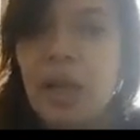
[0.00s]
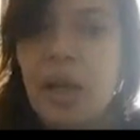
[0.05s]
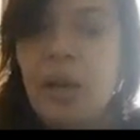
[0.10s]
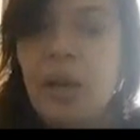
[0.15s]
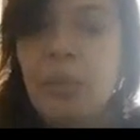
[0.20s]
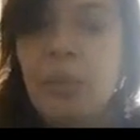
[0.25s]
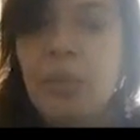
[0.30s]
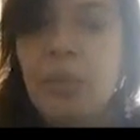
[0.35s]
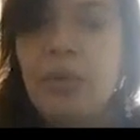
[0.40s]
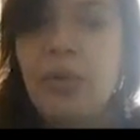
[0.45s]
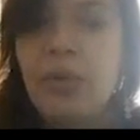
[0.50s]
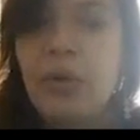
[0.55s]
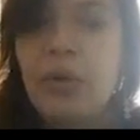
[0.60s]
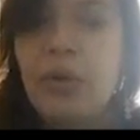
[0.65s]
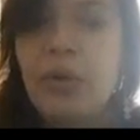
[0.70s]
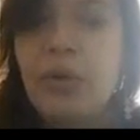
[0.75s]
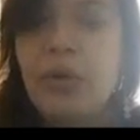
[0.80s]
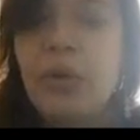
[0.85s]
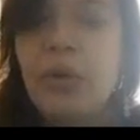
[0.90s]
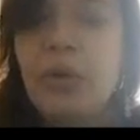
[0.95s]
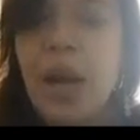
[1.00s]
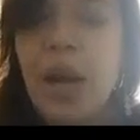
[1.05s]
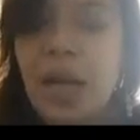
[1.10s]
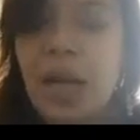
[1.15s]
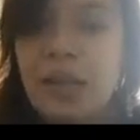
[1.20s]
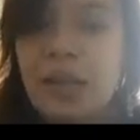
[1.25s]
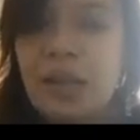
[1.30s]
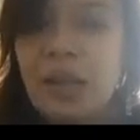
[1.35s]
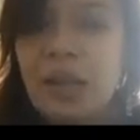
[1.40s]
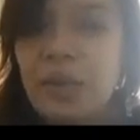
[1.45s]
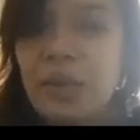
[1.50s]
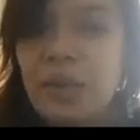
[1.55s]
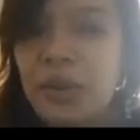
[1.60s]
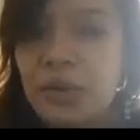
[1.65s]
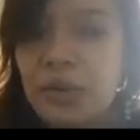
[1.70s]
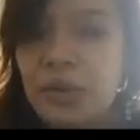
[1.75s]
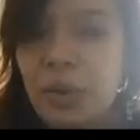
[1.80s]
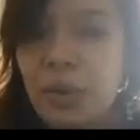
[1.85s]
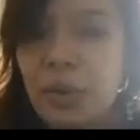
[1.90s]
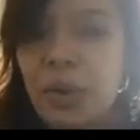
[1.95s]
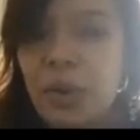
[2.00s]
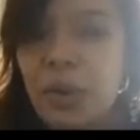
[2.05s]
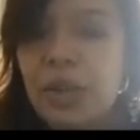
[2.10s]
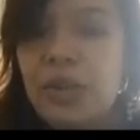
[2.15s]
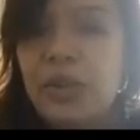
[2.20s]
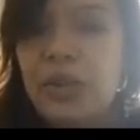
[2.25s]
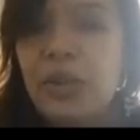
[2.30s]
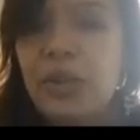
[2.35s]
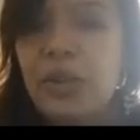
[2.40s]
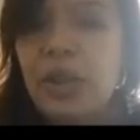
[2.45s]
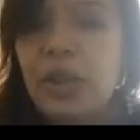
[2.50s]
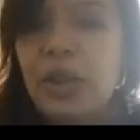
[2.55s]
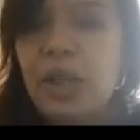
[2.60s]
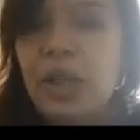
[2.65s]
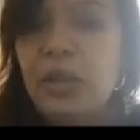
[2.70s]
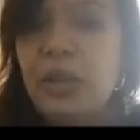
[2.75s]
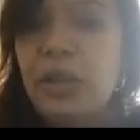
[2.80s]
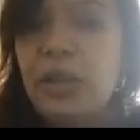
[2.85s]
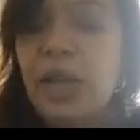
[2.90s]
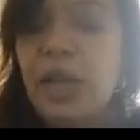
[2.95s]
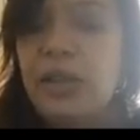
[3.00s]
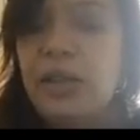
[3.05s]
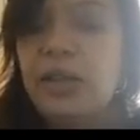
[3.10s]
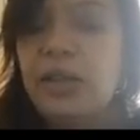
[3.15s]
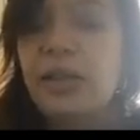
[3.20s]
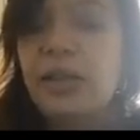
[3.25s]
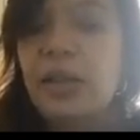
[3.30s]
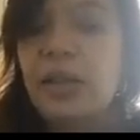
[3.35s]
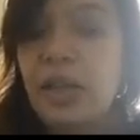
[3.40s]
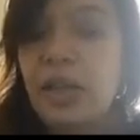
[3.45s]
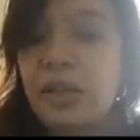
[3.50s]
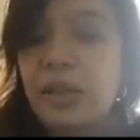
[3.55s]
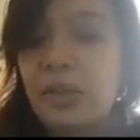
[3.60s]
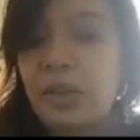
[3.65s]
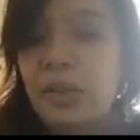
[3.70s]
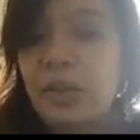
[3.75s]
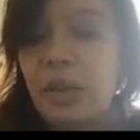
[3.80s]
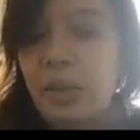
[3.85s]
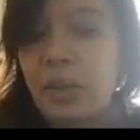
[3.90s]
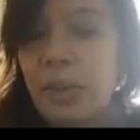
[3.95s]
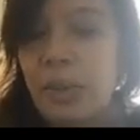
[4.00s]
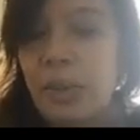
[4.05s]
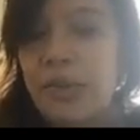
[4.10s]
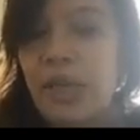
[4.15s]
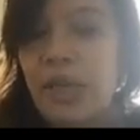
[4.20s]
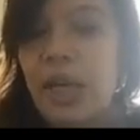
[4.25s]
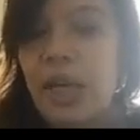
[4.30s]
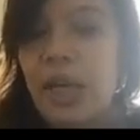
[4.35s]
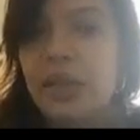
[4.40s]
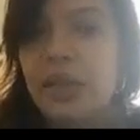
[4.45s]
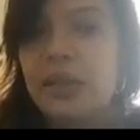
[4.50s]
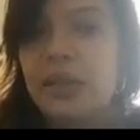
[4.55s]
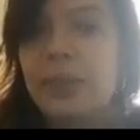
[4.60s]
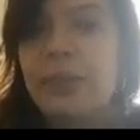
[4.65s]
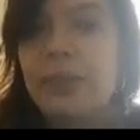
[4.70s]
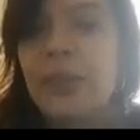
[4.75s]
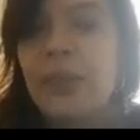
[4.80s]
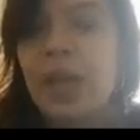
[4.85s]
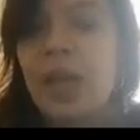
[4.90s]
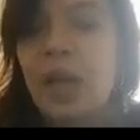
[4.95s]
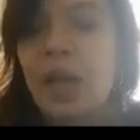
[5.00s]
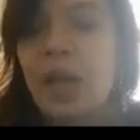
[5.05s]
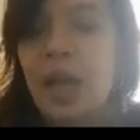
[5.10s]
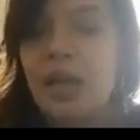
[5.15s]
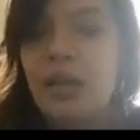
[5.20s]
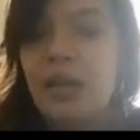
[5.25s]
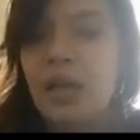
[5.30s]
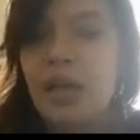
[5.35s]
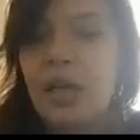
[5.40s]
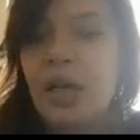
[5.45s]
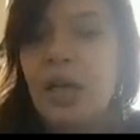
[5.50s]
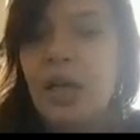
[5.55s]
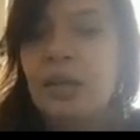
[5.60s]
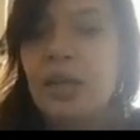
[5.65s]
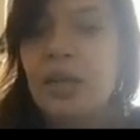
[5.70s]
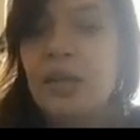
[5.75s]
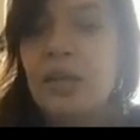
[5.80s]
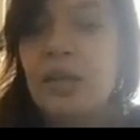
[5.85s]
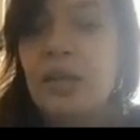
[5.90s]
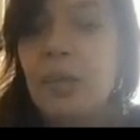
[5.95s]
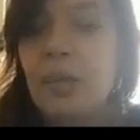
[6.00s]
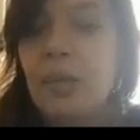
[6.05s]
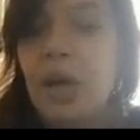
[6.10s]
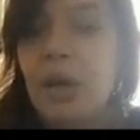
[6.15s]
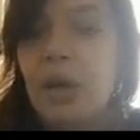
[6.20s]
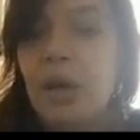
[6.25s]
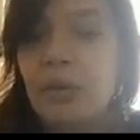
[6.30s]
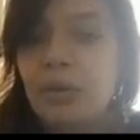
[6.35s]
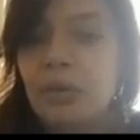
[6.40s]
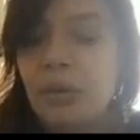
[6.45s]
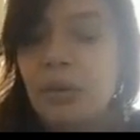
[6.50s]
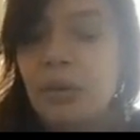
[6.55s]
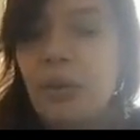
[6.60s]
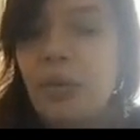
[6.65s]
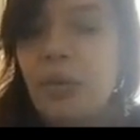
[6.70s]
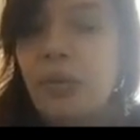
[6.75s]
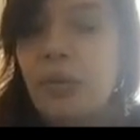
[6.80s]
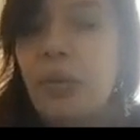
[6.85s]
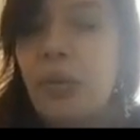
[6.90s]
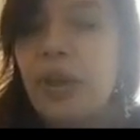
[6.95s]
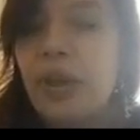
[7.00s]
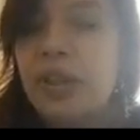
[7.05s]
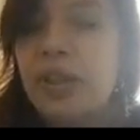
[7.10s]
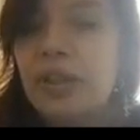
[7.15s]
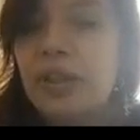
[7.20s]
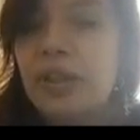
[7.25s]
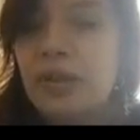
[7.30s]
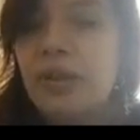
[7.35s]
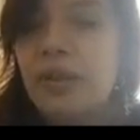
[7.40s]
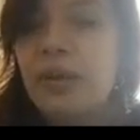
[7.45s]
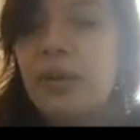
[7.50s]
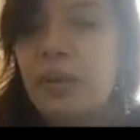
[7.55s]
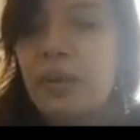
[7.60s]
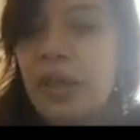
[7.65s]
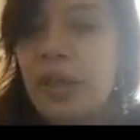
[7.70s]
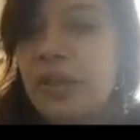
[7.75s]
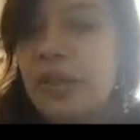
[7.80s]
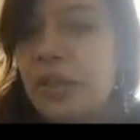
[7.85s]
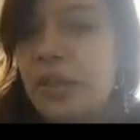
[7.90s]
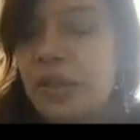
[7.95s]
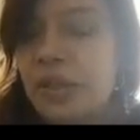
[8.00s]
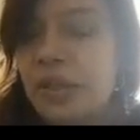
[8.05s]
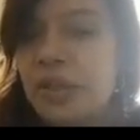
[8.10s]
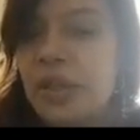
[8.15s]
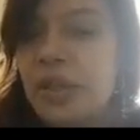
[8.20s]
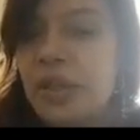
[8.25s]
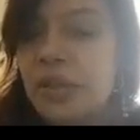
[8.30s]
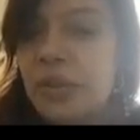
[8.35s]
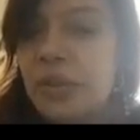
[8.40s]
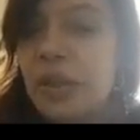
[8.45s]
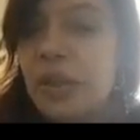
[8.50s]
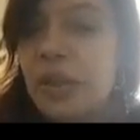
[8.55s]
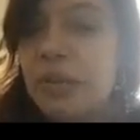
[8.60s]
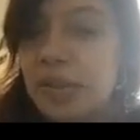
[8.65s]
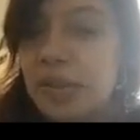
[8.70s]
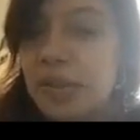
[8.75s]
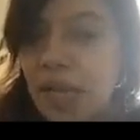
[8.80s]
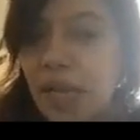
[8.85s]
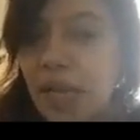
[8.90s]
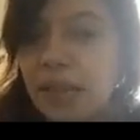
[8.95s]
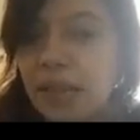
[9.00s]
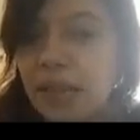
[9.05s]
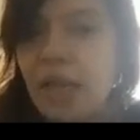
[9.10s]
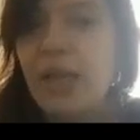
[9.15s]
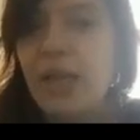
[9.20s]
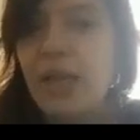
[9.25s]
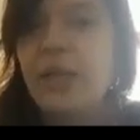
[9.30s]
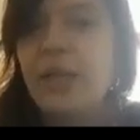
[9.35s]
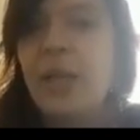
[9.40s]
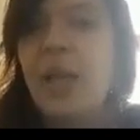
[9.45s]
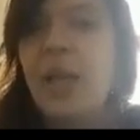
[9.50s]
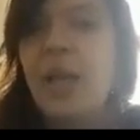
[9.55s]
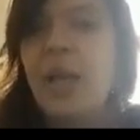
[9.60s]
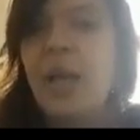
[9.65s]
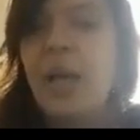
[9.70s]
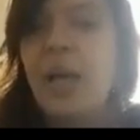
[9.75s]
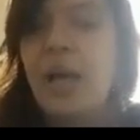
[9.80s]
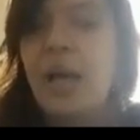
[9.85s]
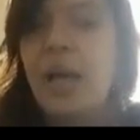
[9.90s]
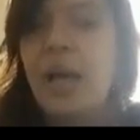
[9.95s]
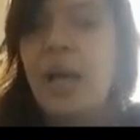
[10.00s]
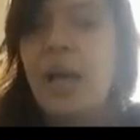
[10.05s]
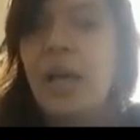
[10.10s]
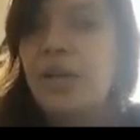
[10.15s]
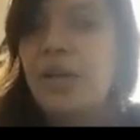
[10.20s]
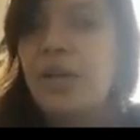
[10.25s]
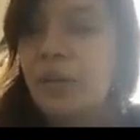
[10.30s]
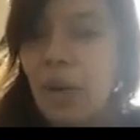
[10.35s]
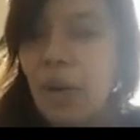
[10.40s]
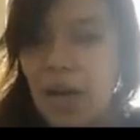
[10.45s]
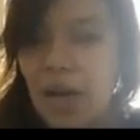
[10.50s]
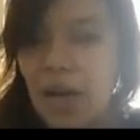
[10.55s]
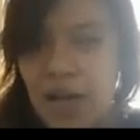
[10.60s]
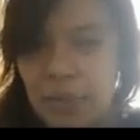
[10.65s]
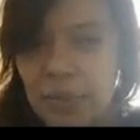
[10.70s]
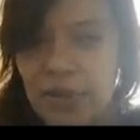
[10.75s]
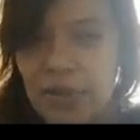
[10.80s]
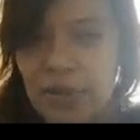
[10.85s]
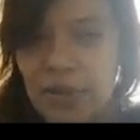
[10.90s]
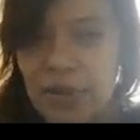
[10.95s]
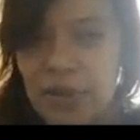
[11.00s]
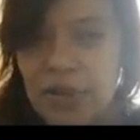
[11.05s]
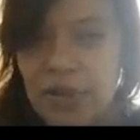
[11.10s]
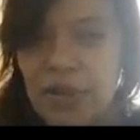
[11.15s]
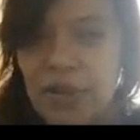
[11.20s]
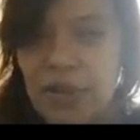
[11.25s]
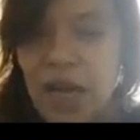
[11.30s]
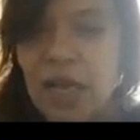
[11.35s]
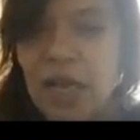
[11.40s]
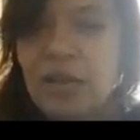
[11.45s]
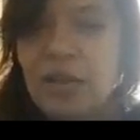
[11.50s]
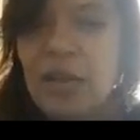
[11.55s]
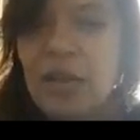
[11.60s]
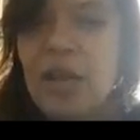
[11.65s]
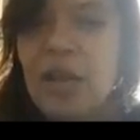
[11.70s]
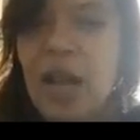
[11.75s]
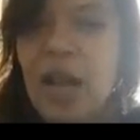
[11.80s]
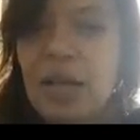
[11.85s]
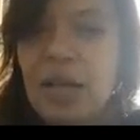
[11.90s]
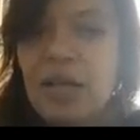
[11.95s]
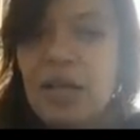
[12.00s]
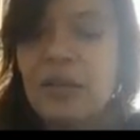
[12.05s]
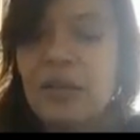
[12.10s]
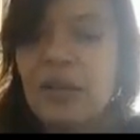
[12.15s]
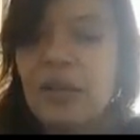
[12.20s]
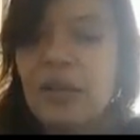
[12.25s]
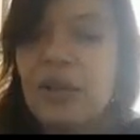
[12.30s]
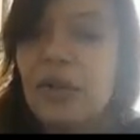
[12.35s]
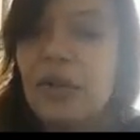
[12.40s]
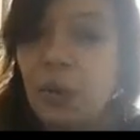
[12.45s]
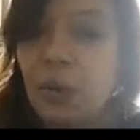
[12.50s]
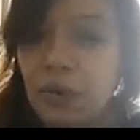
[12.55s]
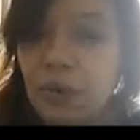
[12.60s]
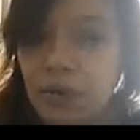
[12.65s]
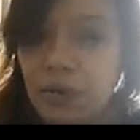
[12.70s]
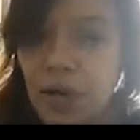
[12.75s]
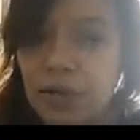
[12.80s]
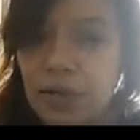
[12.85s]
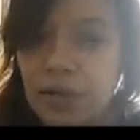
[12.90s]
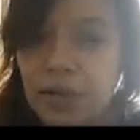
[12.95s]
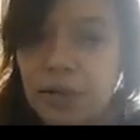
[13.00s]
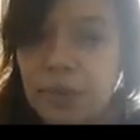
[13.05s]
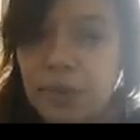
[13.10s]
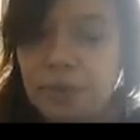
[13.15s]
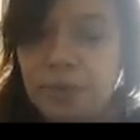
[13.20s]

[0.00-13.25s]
But for you to access some of the stores, there's a list on their website, and there's about 40 different regions that you can reside in and run Apple Search Ads in any of these storefronts.